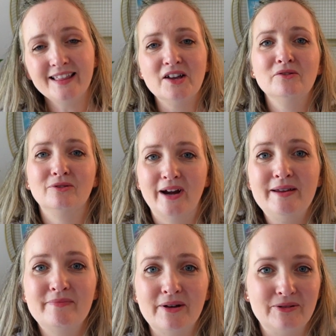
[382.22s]
I love
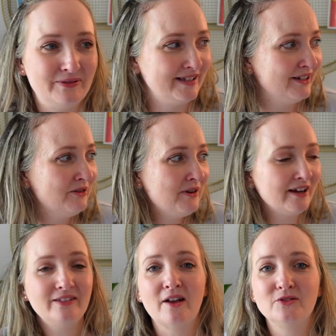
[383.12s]
rainbows. Who
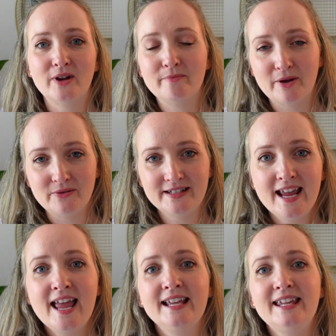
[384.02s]
here loves rainbows?
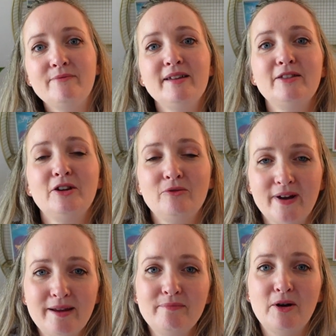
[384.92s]
Give me a little
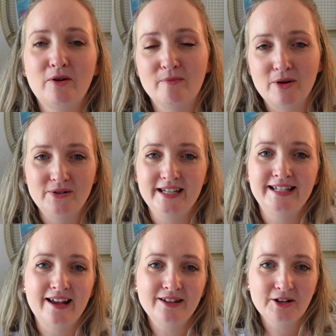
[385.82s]
rainbow emoji
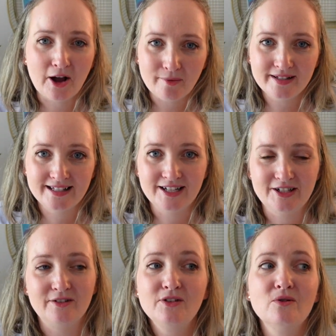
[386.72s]
down in the comment section
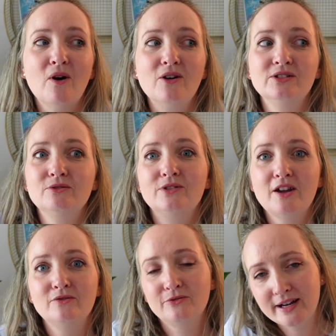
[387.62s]
if you also
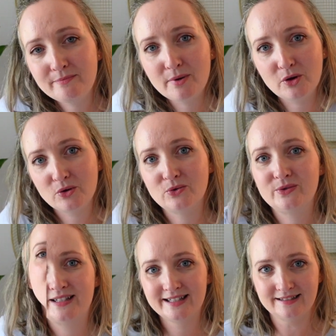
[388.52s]
love
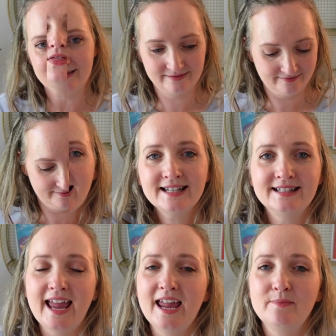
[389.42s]
rainbows. The next
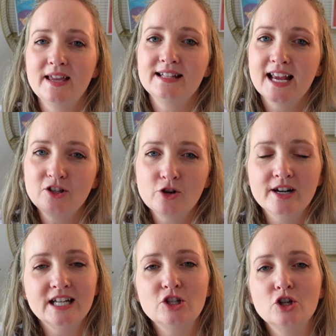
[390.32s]
game is a
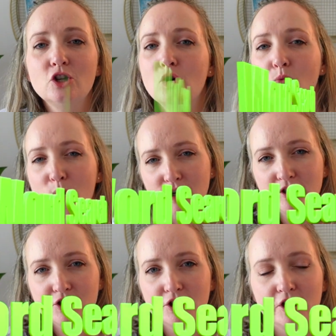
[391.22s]
traditional word
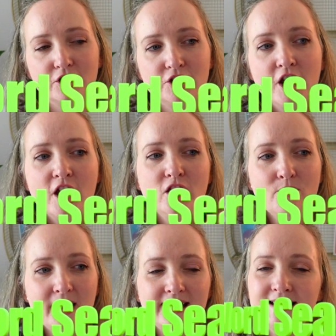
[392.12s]
search. You
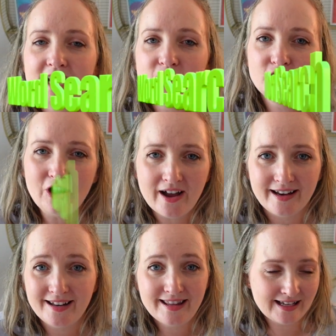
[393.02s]
may say,
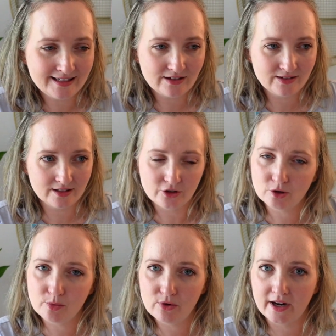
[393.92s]
Shawn, that sounds a little
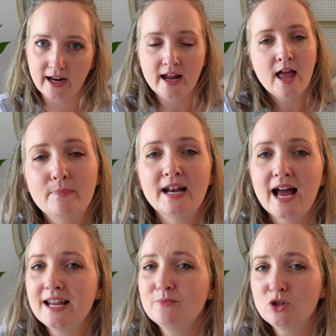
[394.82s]
boring, but
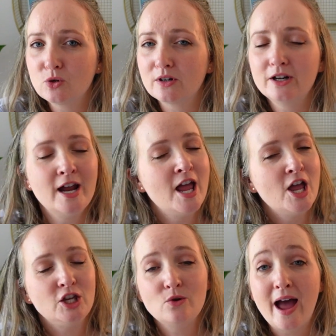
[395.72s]
I am sure
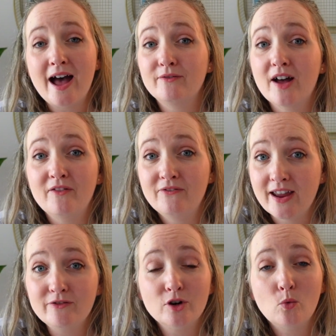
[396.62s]
you have a
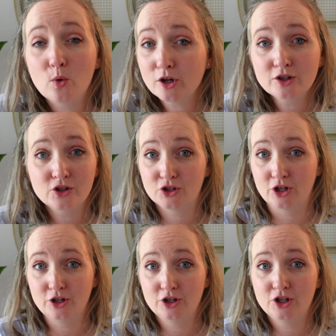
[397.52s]
favorite word
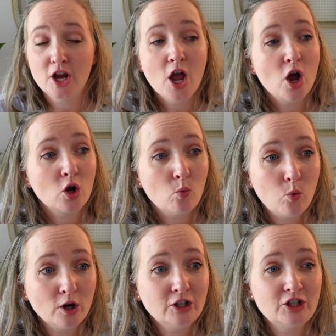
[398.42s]
search
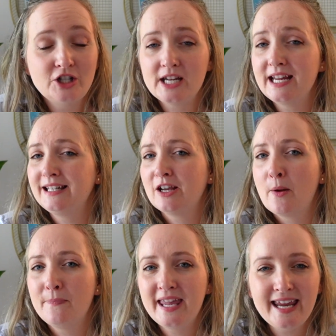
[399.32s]
worksheet
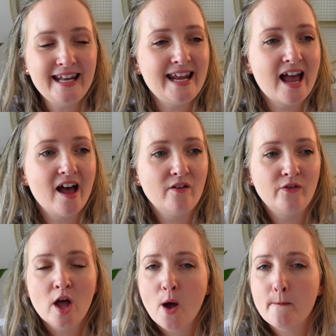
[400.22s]
PDF
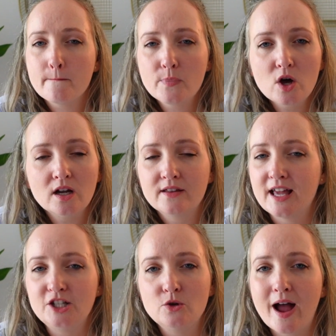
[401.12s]
book
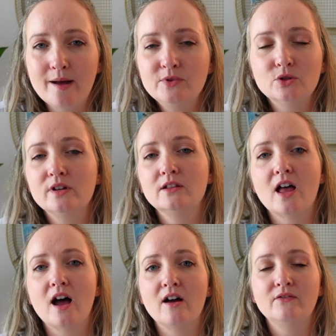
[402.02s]
that you absolutely
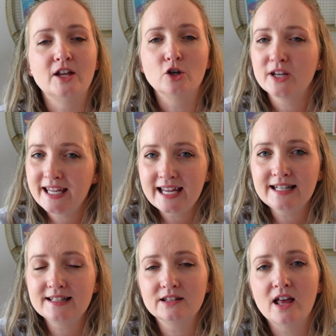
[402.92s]
love, that your
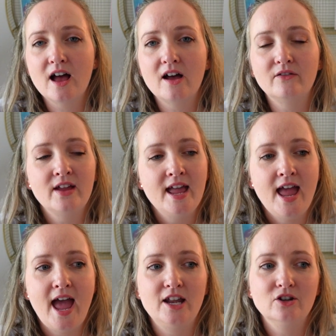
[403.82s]
kids love,
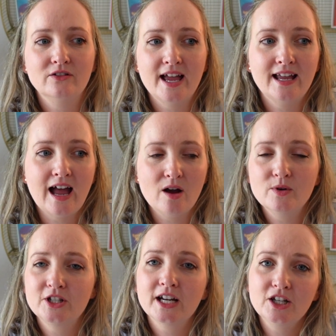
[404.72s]
and you're like, I
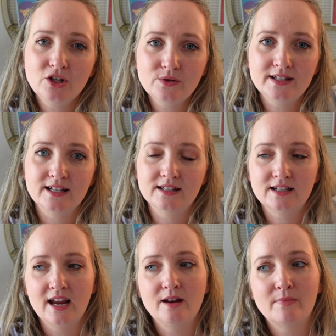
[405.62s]
wish I could use this
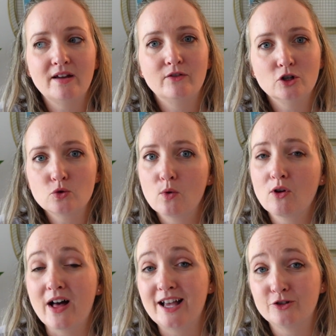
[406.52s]
in my virtual
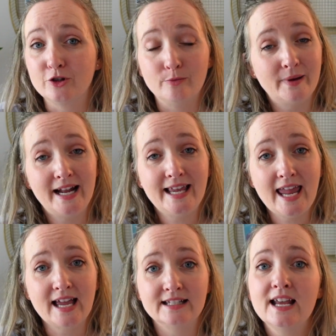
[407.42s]
classroom, but I
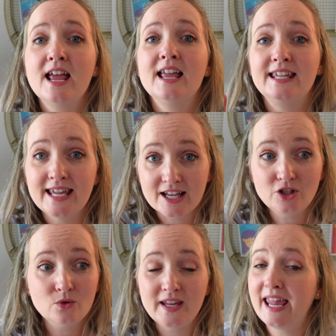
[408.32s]
can't. Yes,
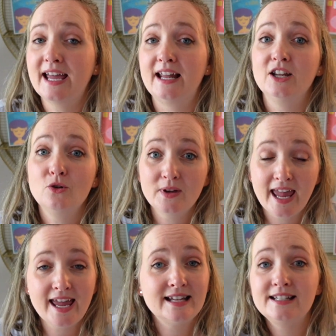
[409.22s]
you can. You can.